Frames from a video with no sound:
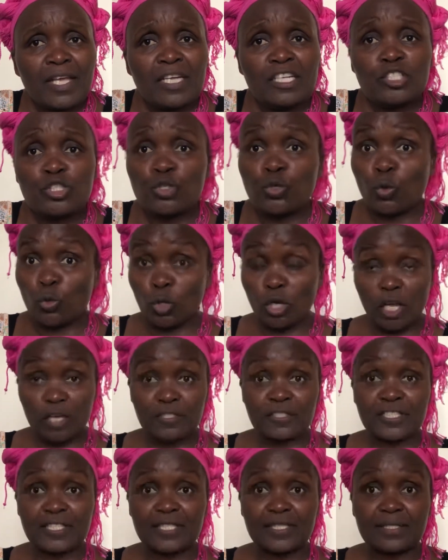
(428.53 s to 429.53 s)
To
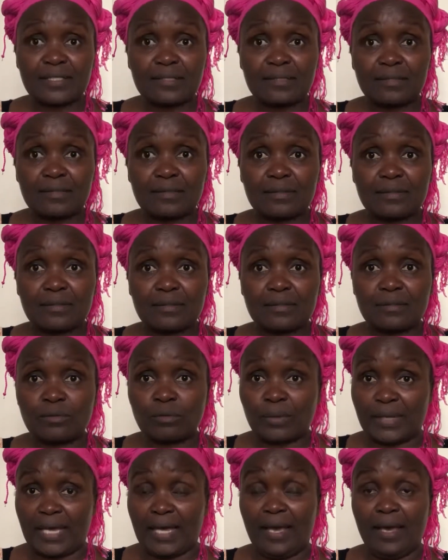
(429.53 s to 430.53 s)
close it,
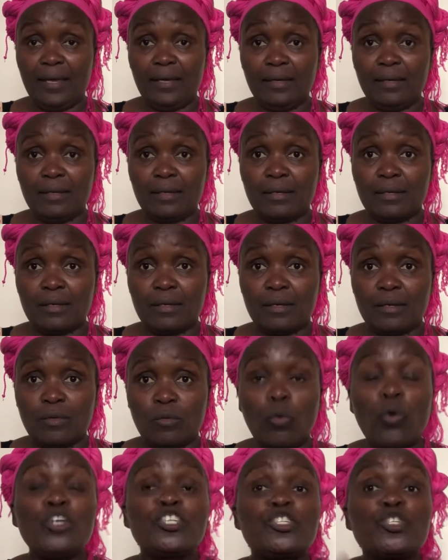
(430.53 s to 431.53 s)
okay?
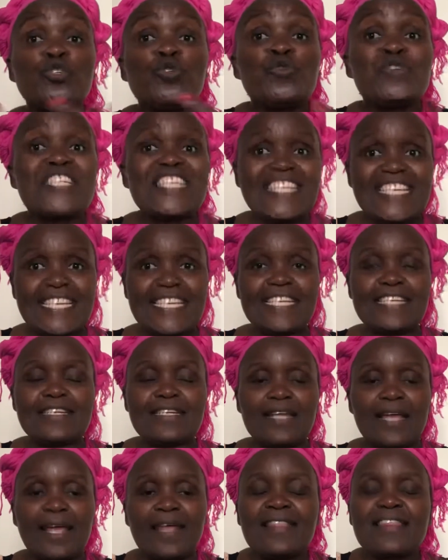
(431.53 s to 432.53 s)
What you need
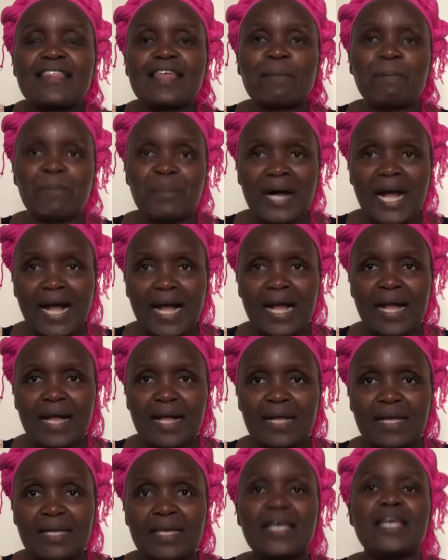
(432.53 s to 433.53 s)
in the
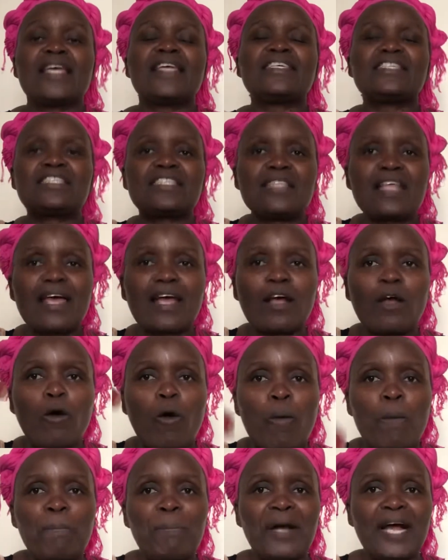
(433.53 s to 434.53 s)
bag is the
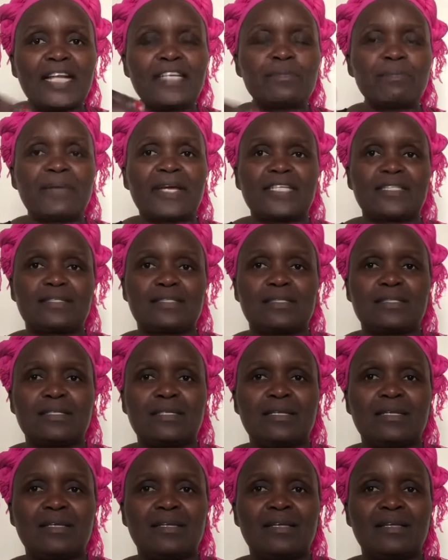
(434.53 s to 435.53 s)
compartments.
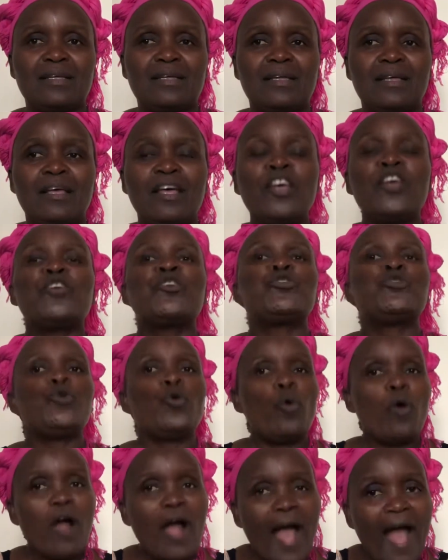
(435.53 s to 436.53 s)

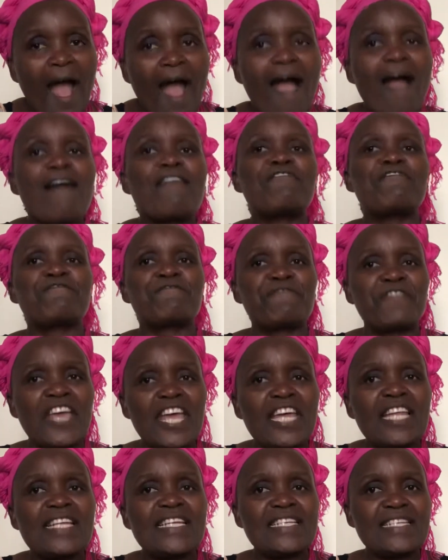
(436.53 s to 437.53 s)
You have
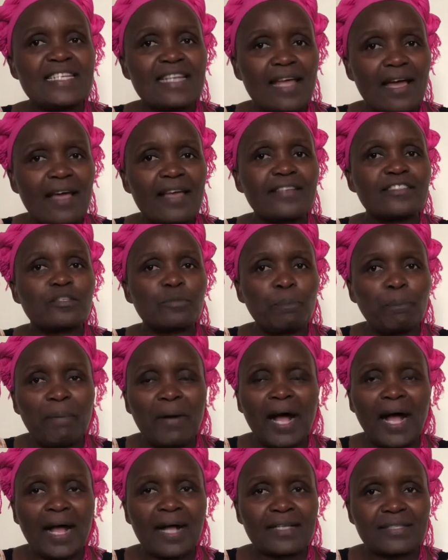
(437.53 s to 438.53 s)
very nice
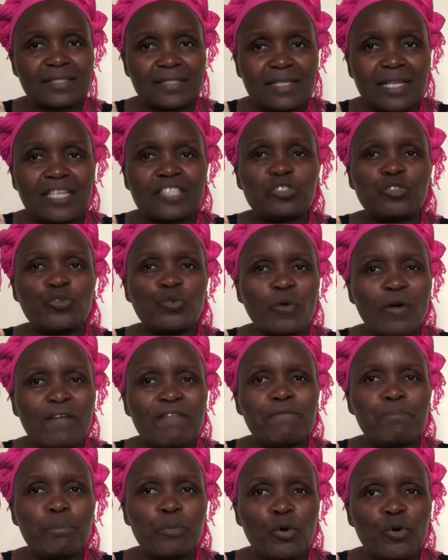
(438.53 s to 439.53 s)
bags that you
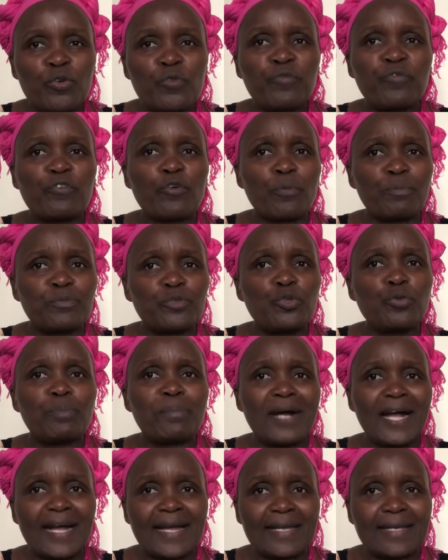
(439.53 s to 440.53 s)
have bought from
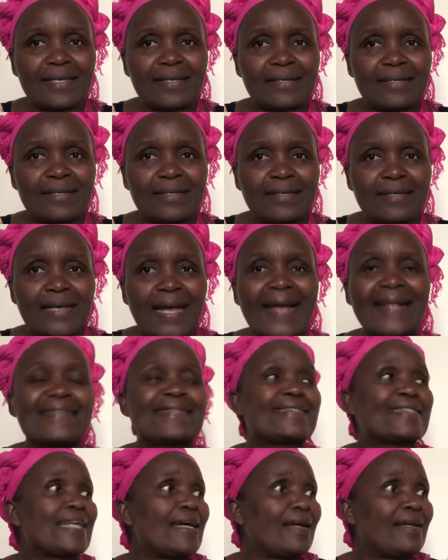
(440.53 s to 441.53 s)
Dubai and
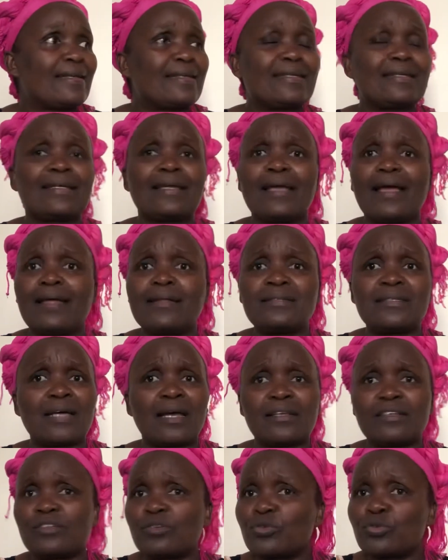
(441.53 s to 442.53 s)
Turkey and I
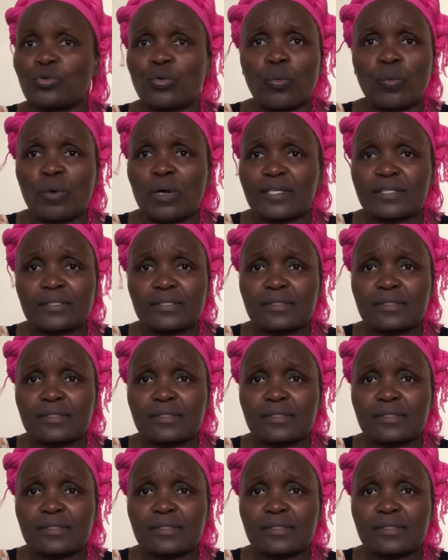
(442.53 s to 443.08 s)
don't know what.